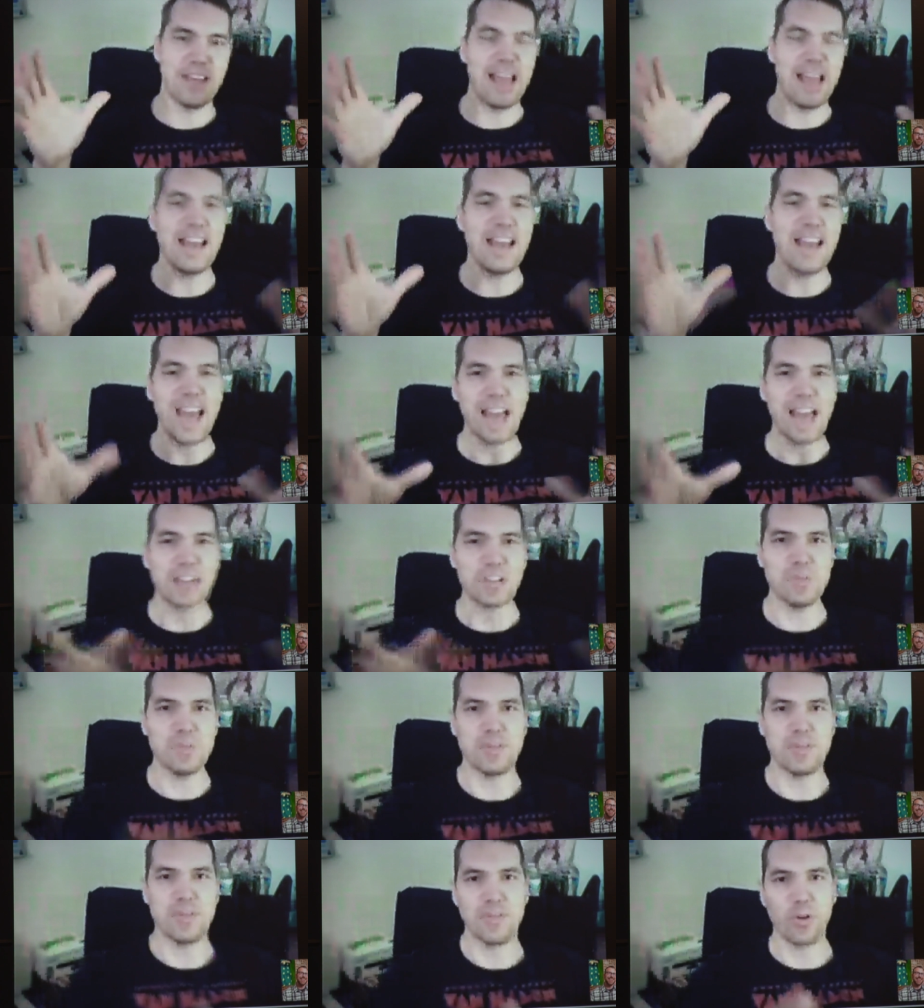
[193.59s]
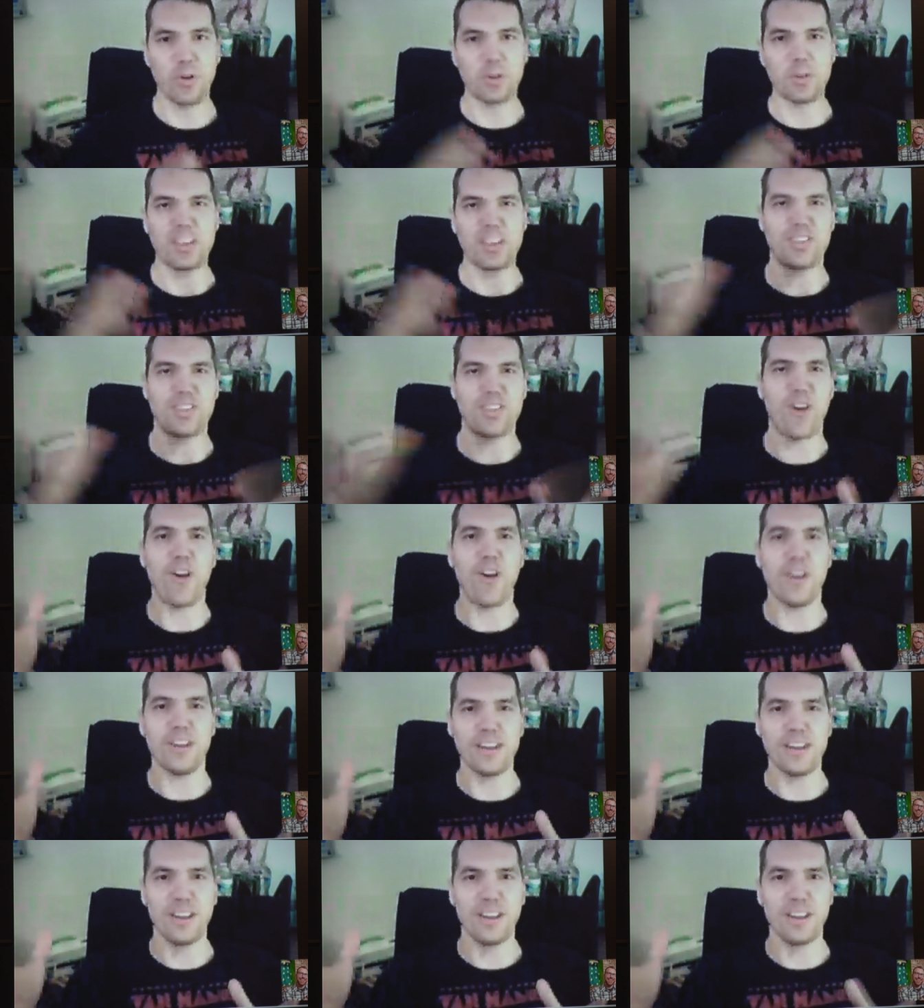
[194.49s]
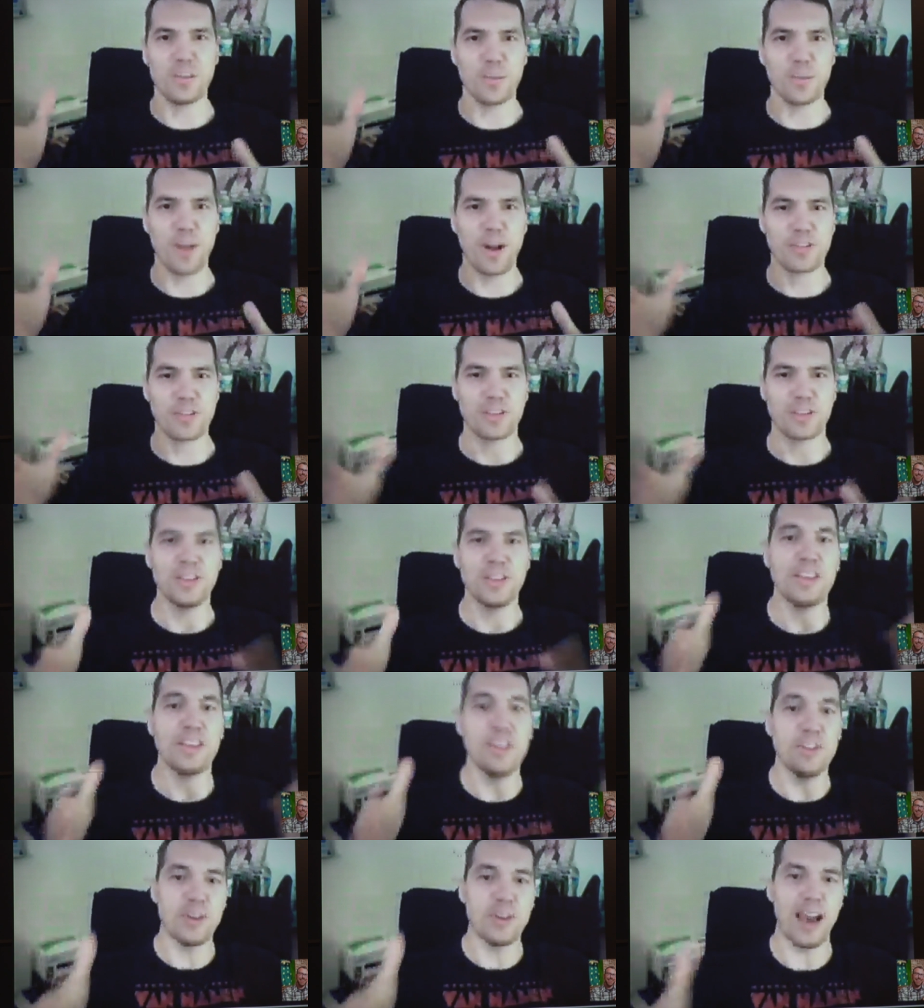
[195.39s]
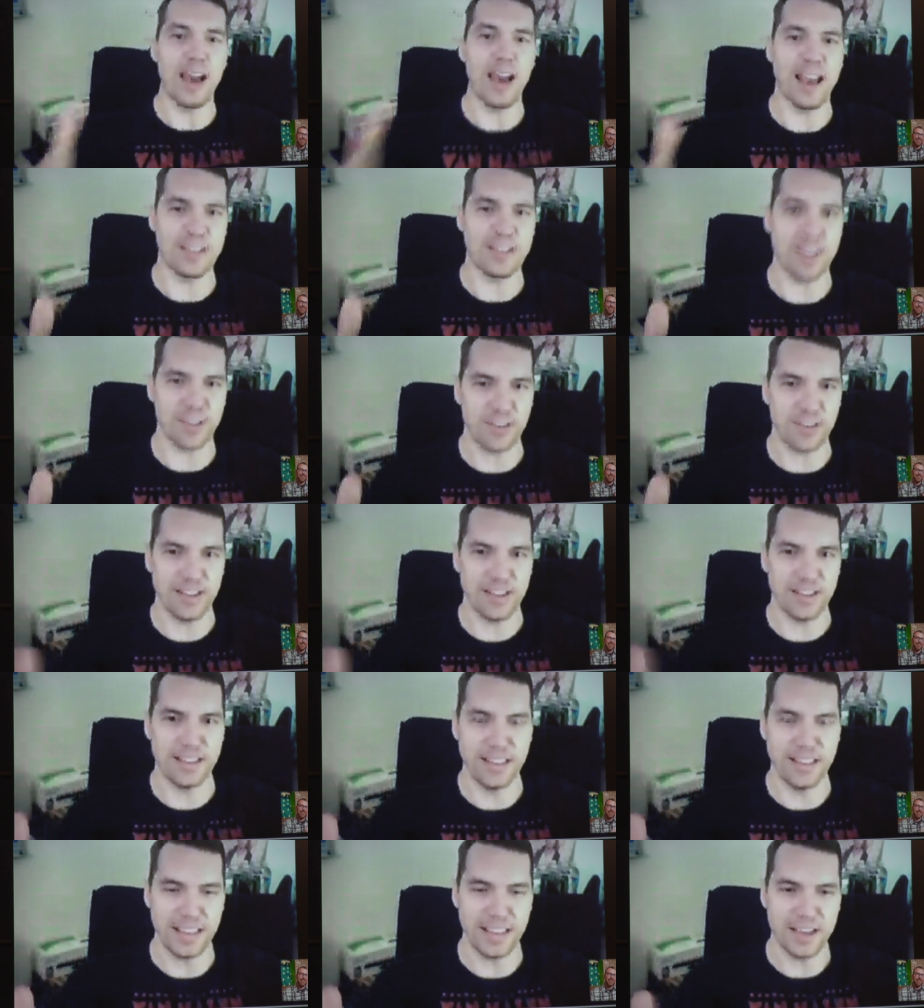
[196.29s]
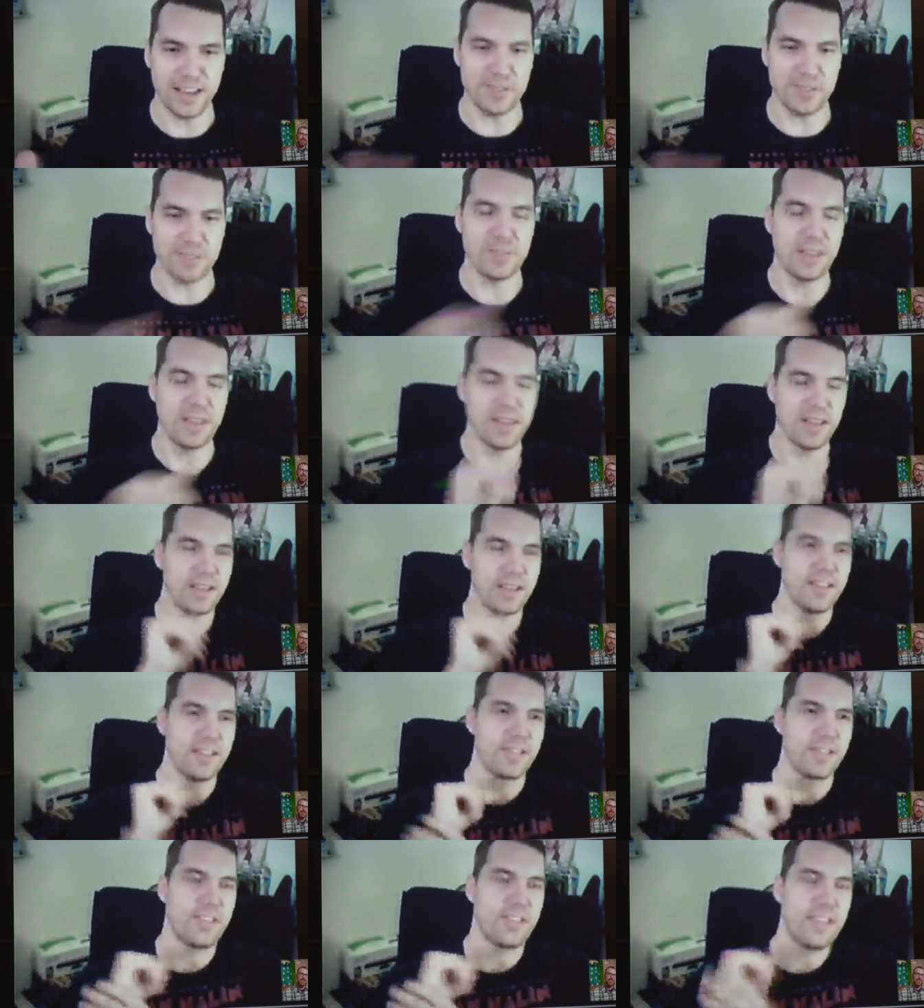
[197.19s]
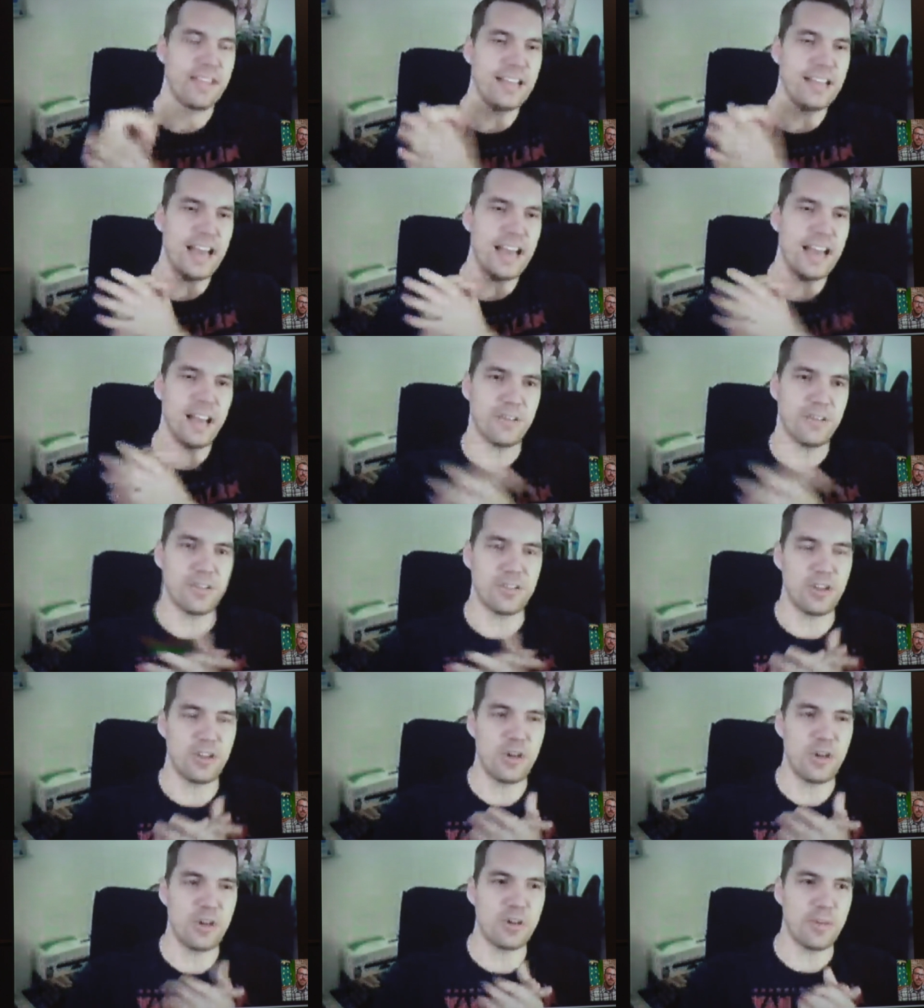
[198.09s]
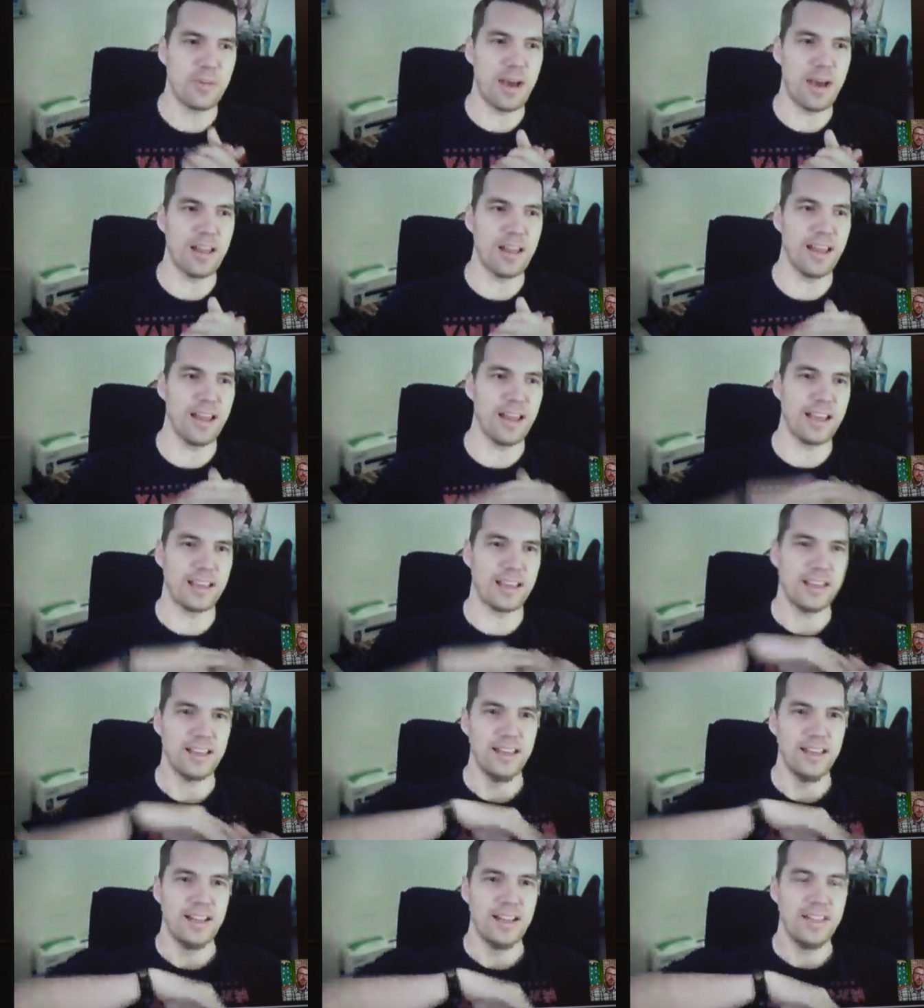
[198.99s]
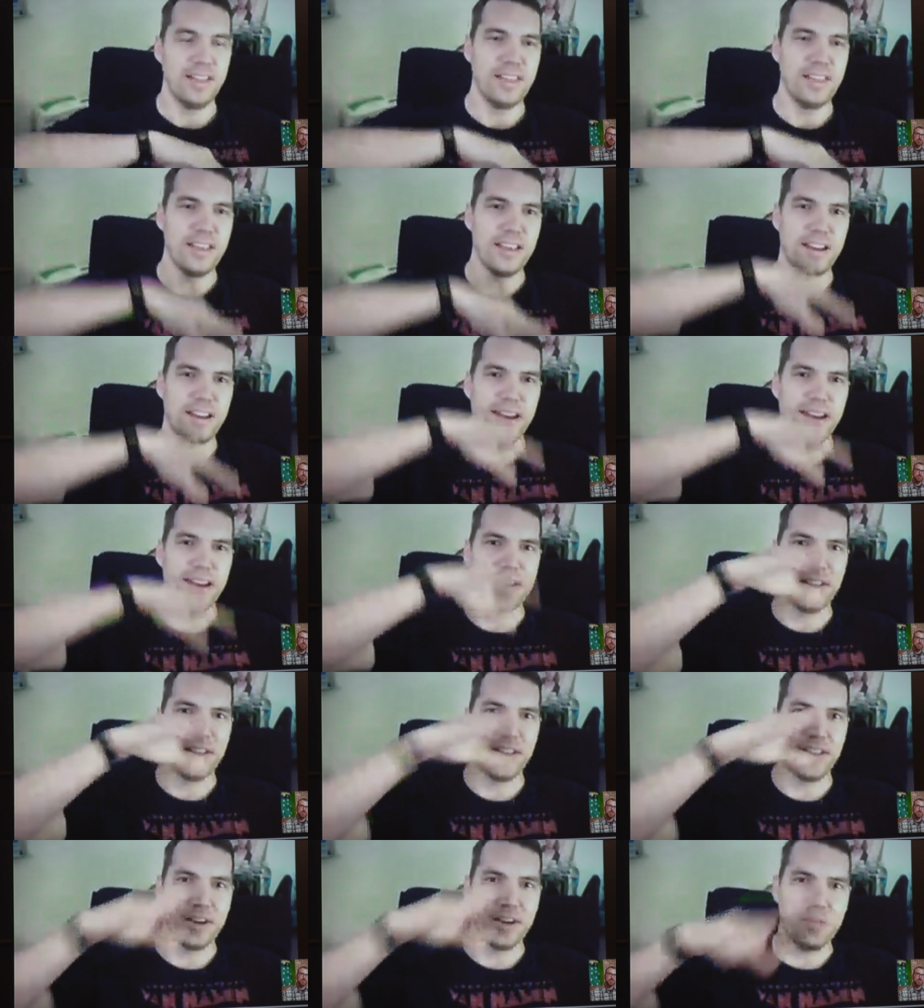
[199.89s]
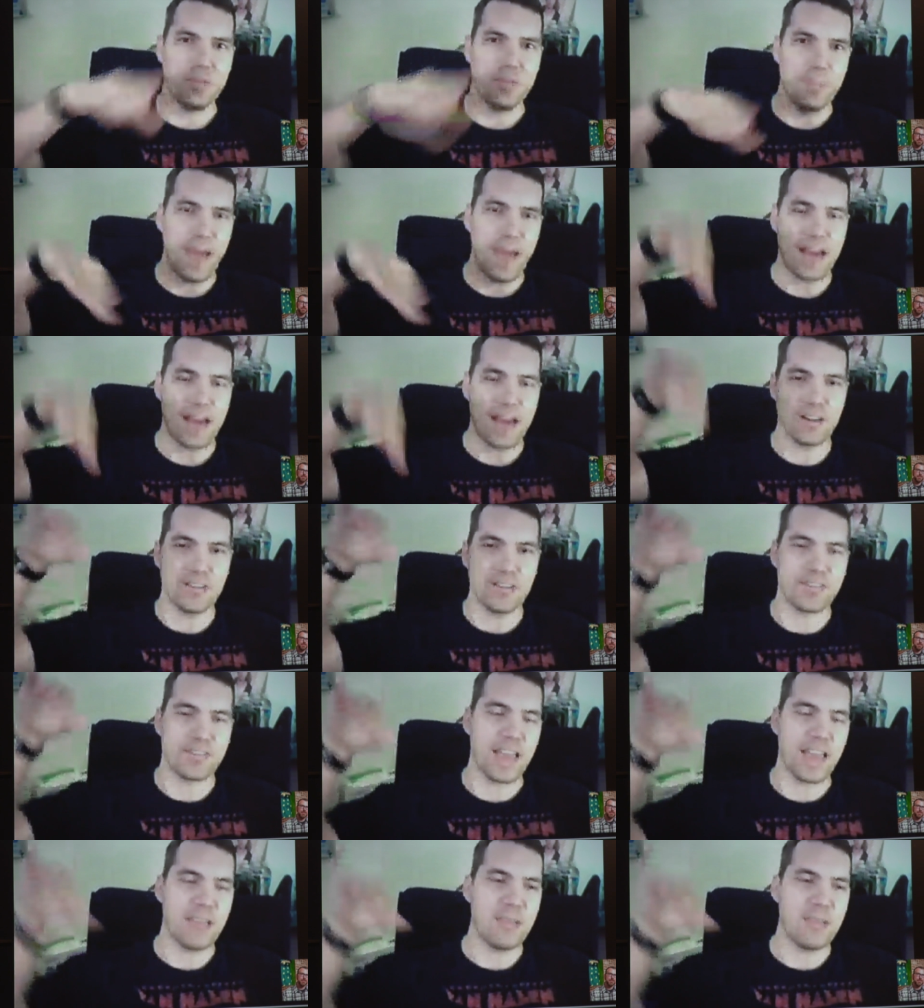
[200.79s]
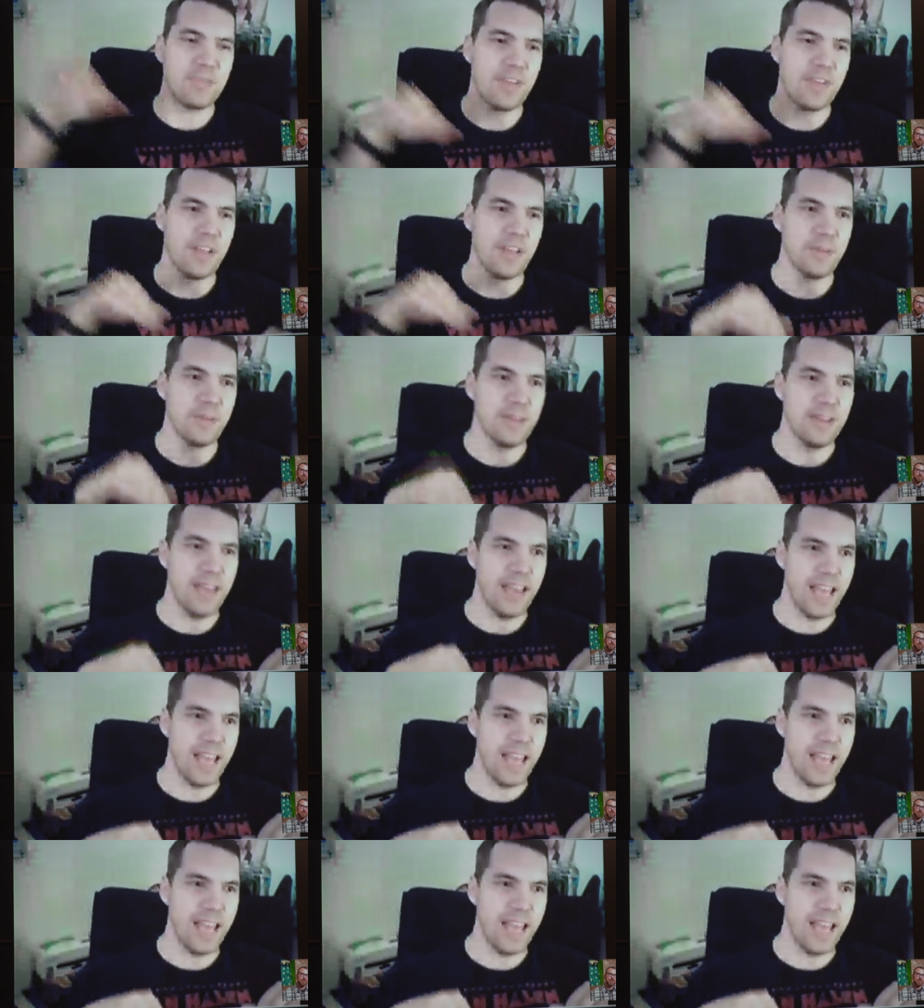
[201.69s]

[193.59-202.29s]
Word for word: And actually, before we started on the project, you, you guys are in the um, Sid and I always joke about like the uh, the pattern of game development.